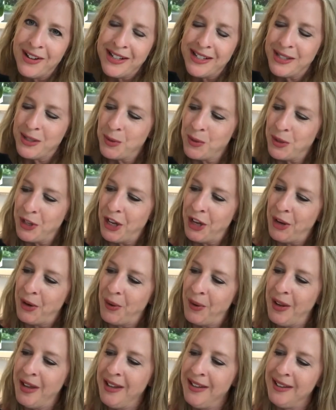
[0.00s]
I Saw
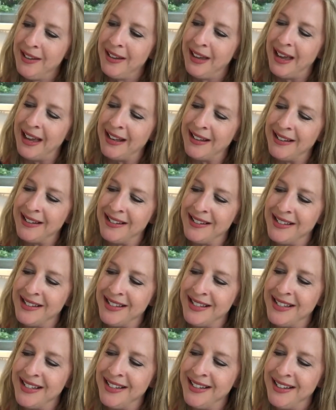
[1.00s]
You?
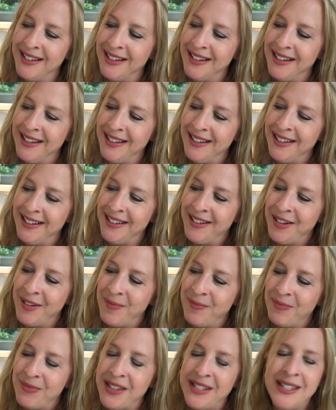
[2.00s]
And
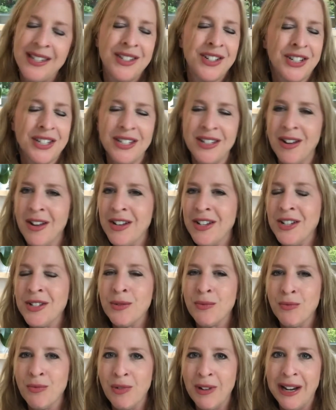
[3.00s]
this is I
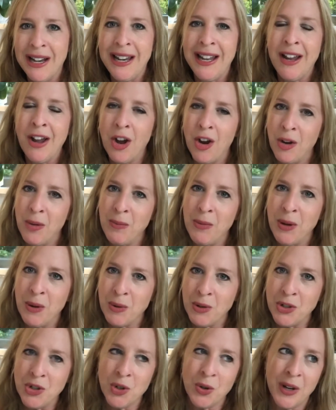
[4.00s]
just really hope
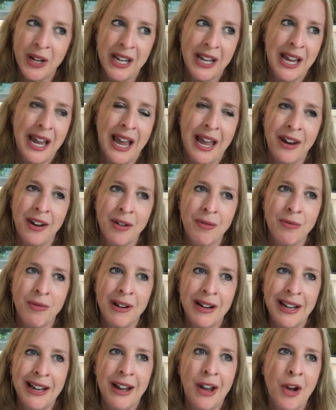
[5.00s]
you enjoy it. And I
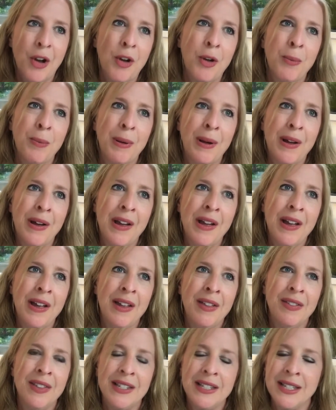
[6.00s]
really hope
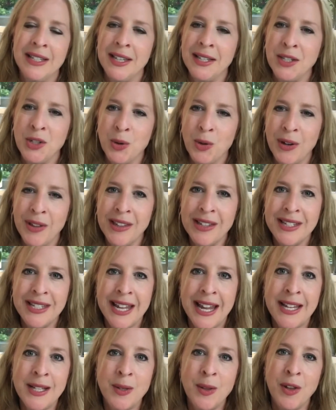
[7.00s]
this is a story that
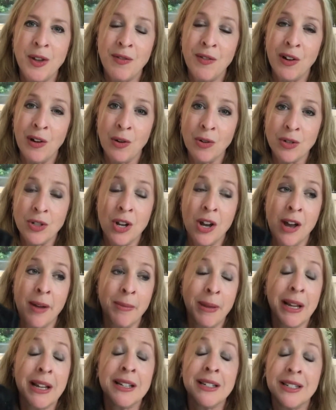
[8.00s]
stays with you for a long
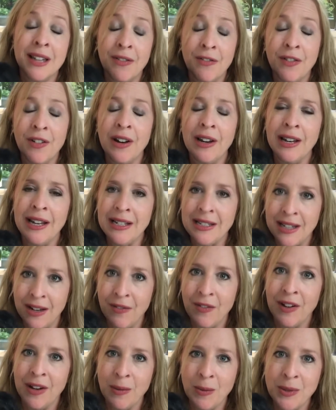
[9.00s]
time. Like, it definitely
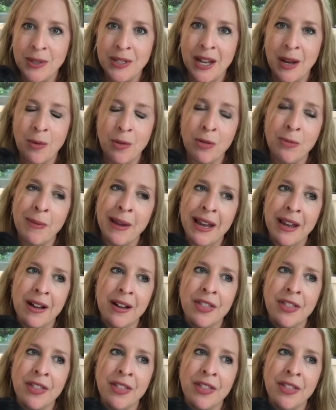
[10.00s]
will stay with me.